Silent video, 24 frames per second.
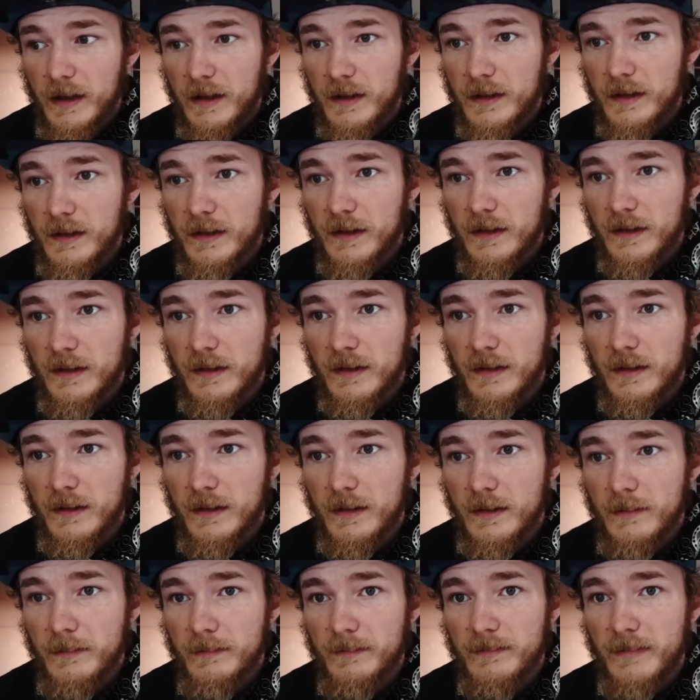
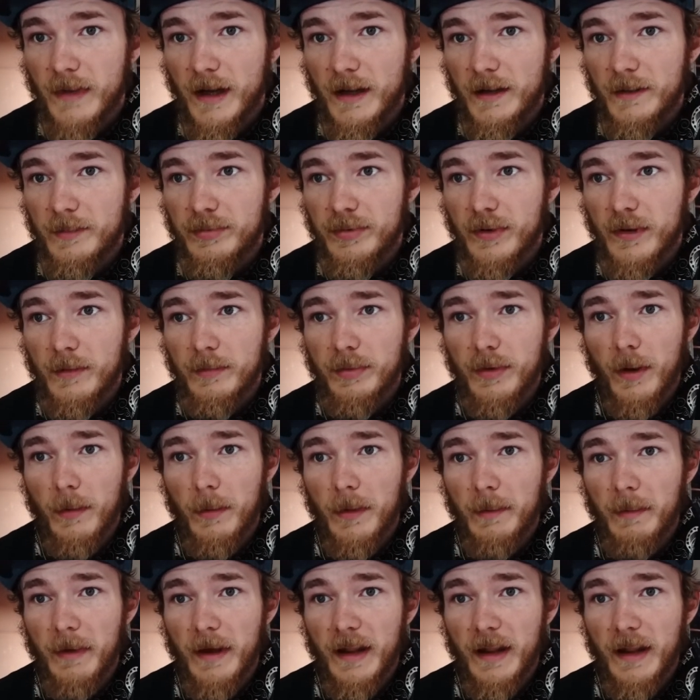Probably